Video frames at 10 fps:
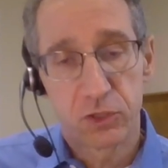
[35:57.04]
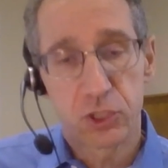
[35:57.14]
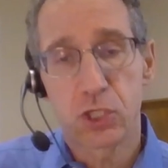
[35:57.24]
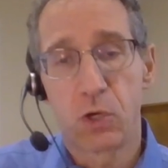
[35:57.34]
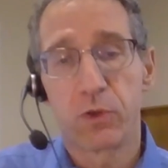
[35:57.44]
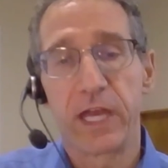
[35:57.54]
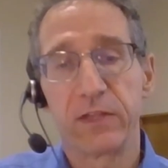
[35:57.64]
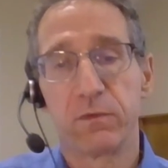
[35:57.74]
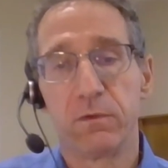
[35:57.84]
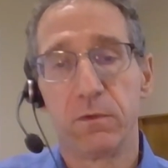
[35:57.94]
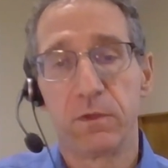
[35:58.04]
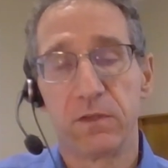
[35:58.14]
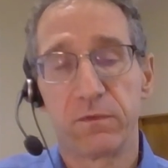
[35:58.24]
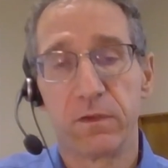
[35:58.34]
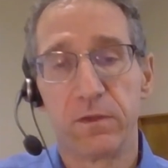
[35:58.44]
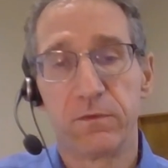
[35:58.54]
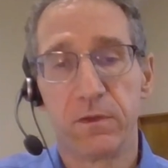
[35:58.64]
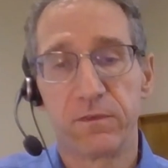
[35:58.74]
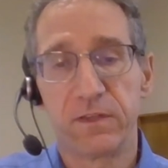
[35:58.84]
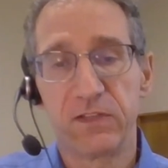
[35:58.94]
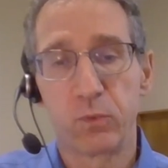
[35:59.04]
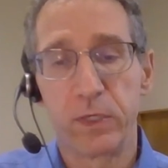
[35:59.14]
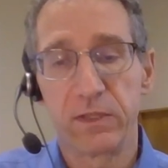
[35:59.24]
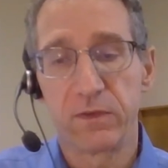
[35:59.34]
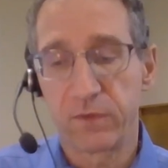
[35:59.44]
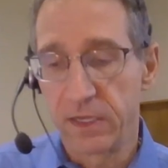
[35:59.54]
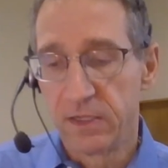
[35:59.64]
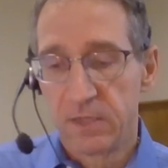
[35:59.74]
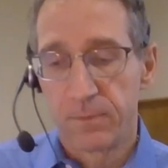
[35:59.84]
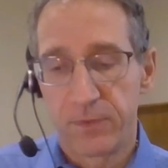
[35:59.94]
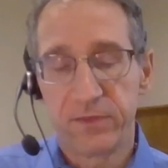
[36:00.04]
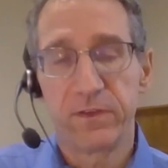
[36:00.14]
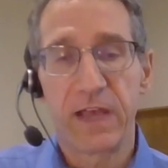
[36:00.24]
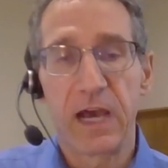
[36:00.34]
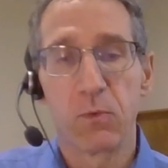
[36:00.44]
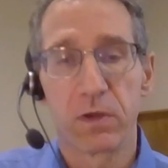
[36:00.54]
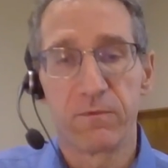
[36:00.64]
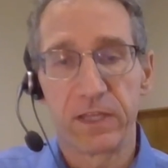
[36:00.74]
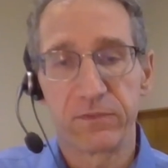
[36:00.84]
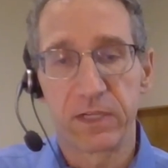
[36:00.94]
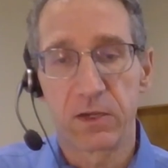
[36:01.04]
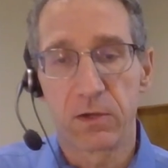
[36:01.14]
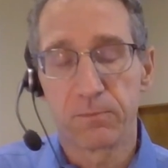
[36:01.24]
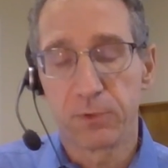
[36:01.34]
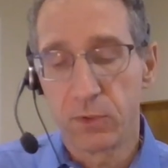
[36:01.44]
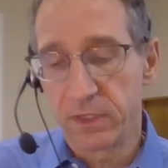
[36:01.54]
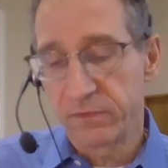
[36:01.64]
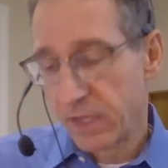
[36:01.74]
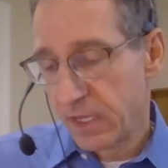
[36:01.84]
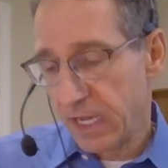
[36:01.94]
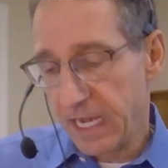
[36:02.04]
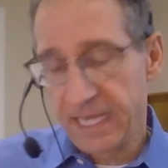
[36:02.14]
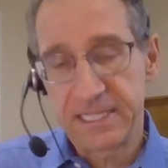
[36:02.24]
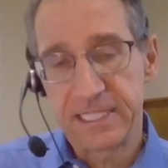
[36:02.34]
show that to the C-suite and say, this is how we're investing in our employees. I